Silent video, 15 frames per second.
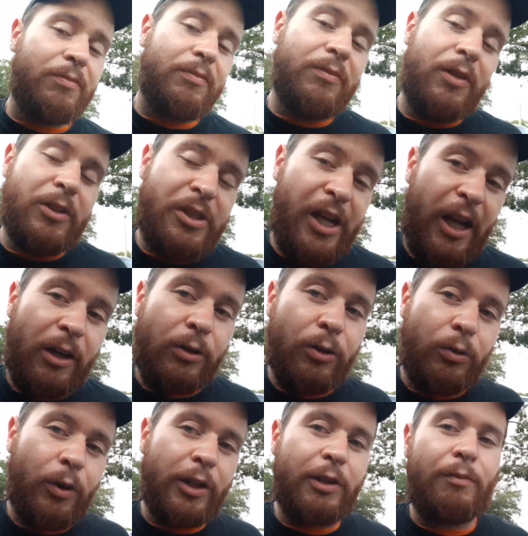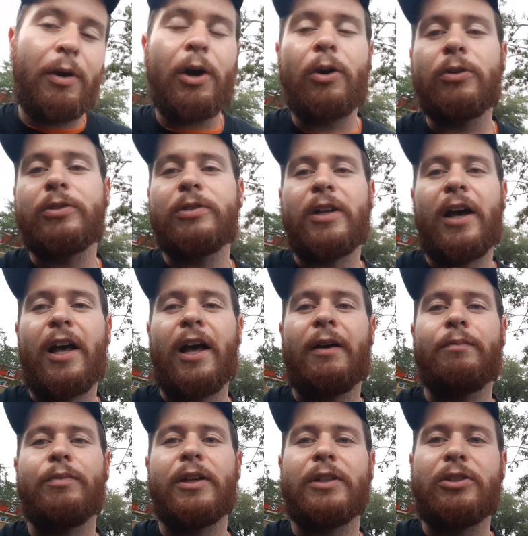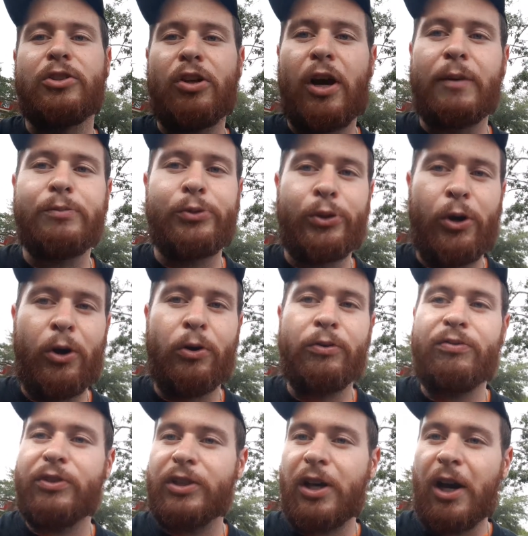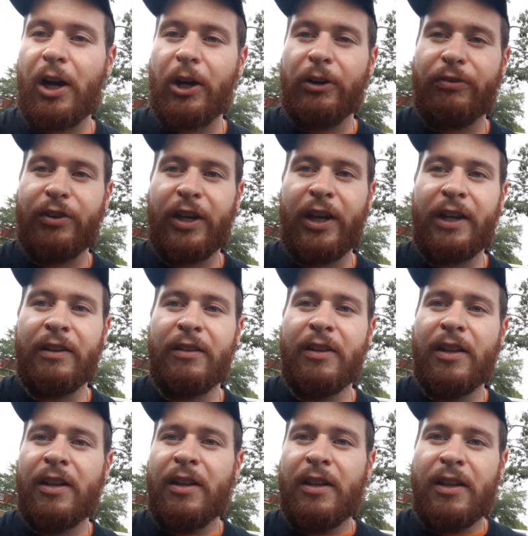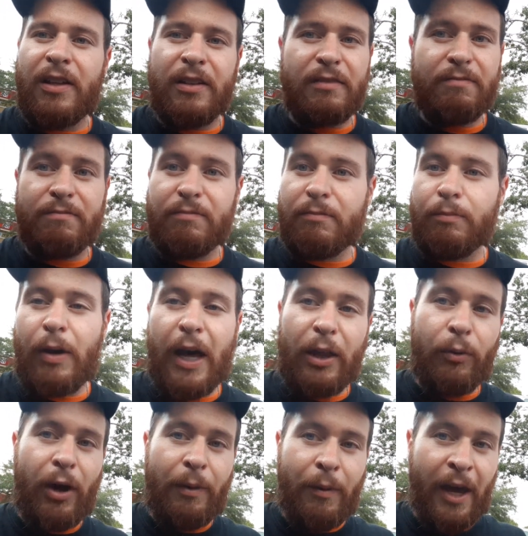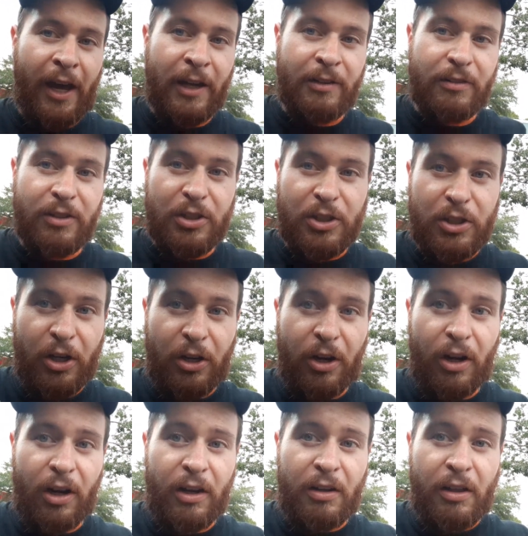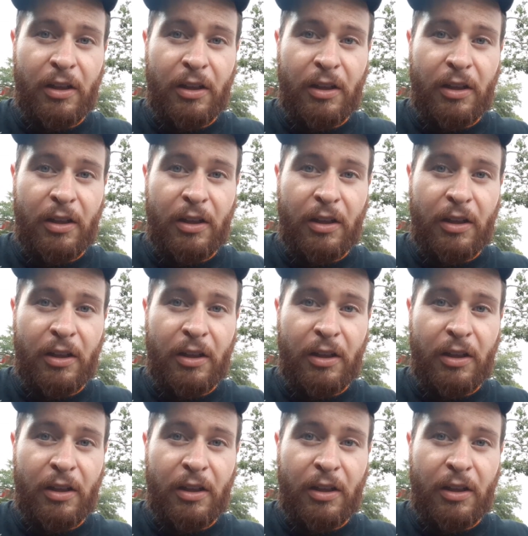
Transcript: the channel who won the most uh, is Sharp Drone Photography. By the way, man, your